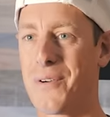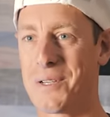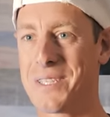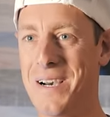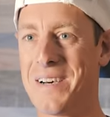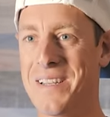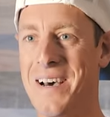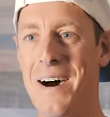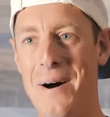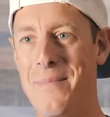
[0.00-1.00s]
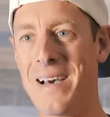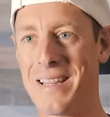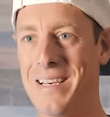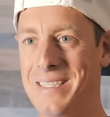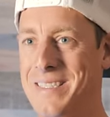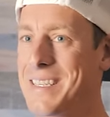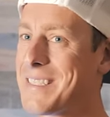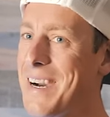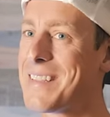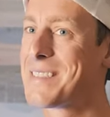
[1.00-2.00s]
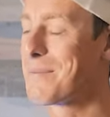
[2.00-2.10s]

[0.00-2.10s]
First gun on my list. This gun